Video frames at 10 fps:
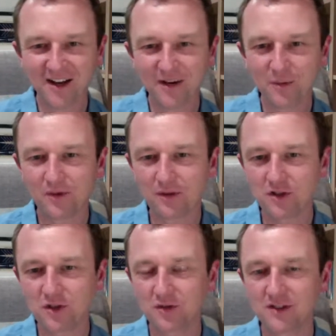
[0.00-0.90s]
We've
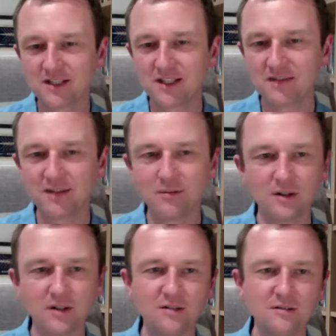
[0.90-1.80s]
lost you on the TV.
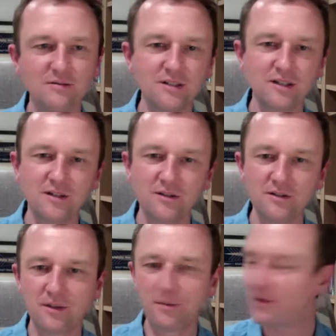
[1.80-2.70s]
Well, oh no,
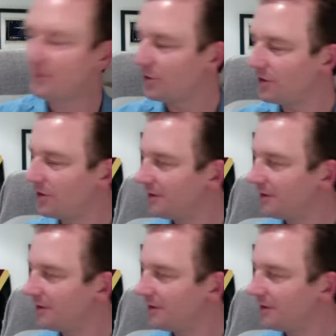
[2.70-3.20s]
come on, what?